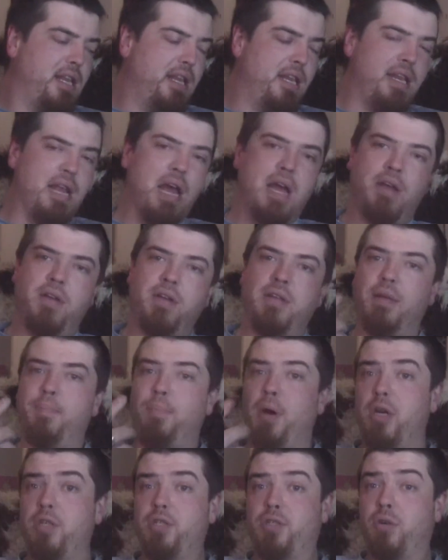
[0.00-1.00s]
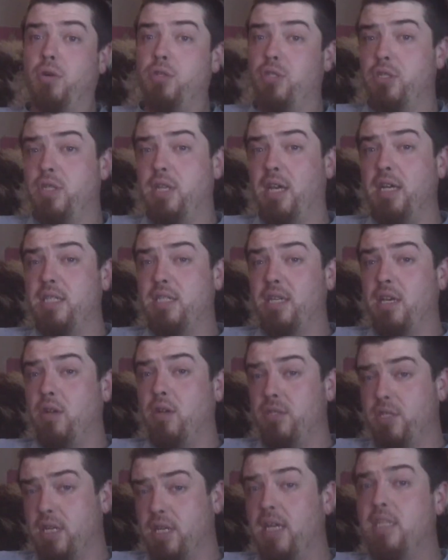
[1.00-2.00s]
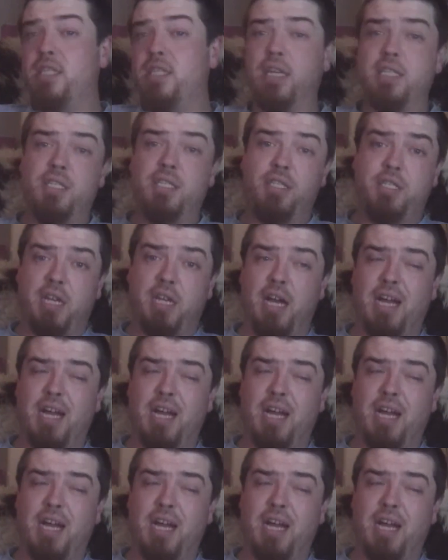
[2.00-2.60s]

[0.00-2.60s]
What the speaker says: Now, the butterscotch on the exhale is nice. It's